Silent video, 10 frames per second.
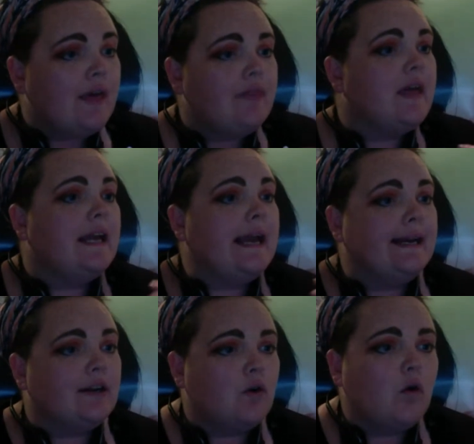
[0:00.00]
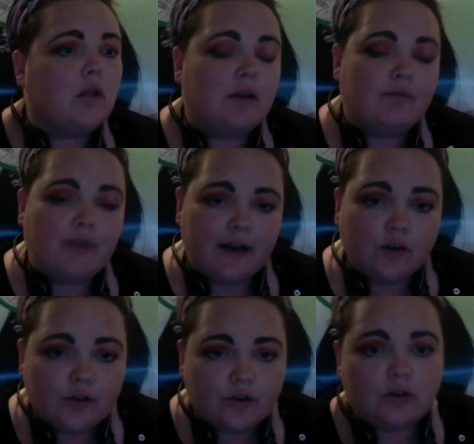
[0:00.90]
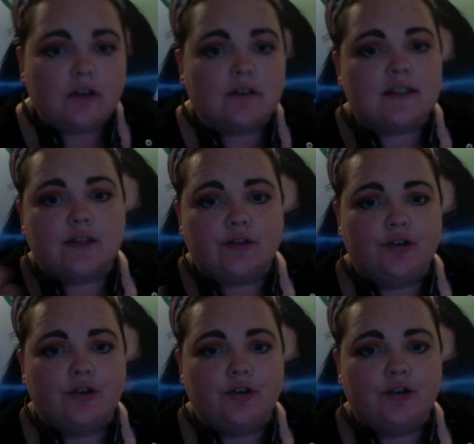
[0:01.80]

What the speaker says: Then they eat at all of our good oils